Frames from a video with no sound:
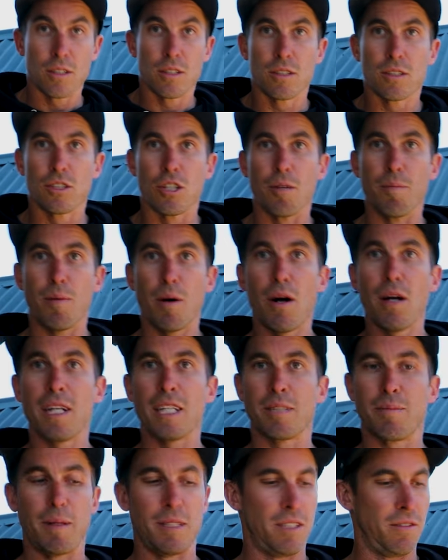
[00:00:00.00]
So you buy an
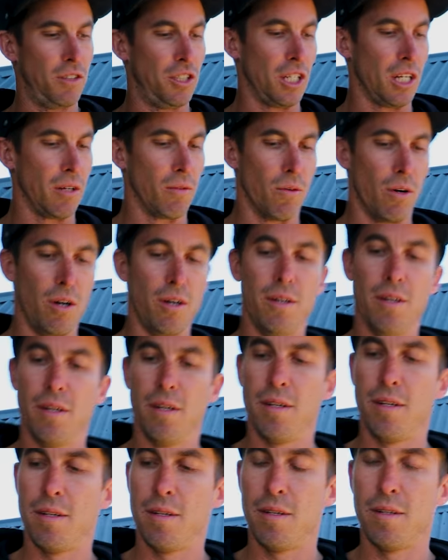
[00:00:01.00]
expensive jigging rod,
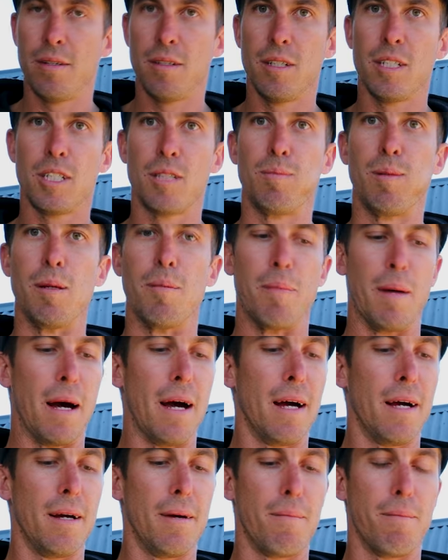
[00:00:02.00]
split
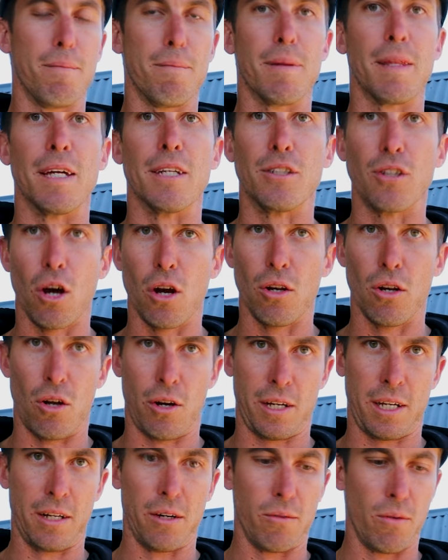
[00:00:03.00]
butt, but they don't
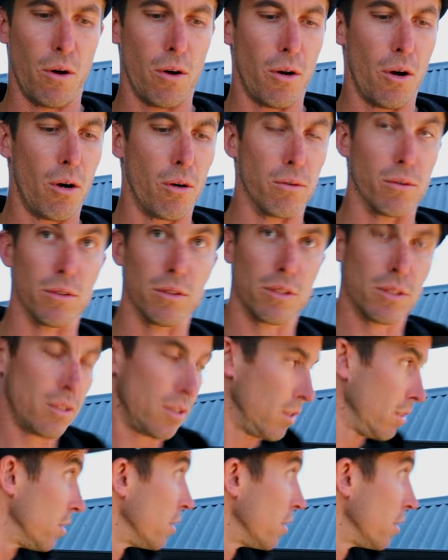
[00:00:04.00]
lock in a rod holders.